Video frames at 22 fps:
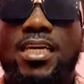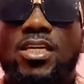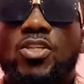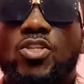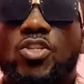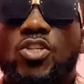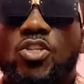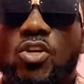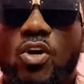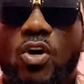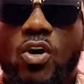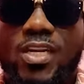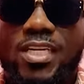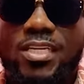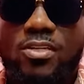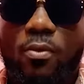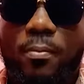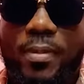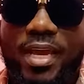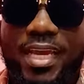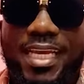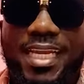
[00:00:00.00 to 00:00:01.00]
share only
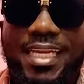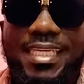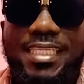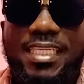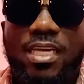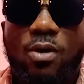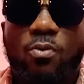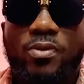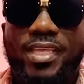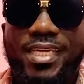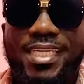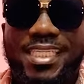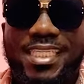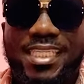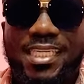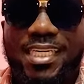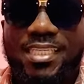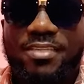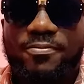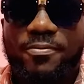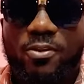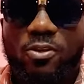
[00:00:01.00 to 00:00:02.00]
nomenclature with the
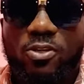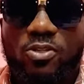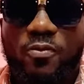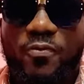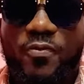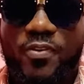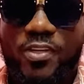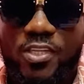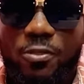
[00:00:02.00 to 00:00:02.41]
engineers philosophy